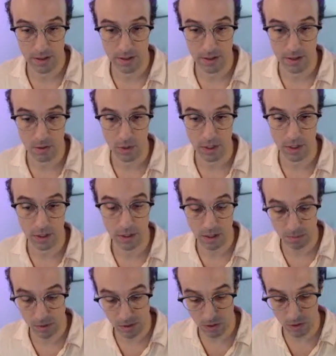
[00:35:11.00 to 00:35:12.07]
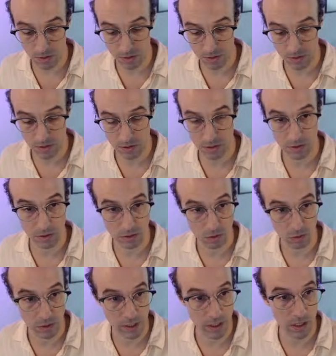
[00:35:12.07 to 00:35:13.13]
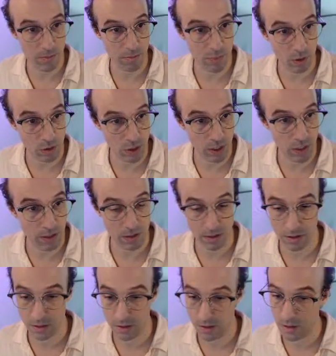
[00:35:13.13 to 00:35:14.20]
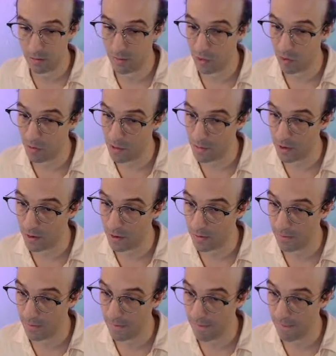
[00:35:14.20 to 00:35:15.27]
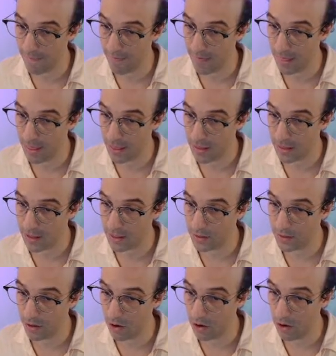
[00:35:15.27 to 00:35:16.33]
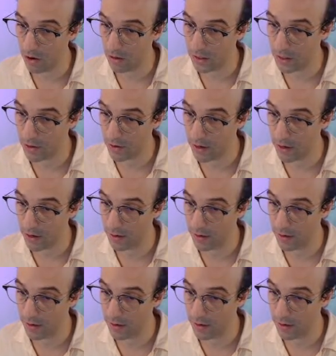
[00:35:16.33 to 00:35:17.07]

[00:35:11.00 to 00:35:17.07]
And we can come close, we can approach it, but remember, it's all in your head.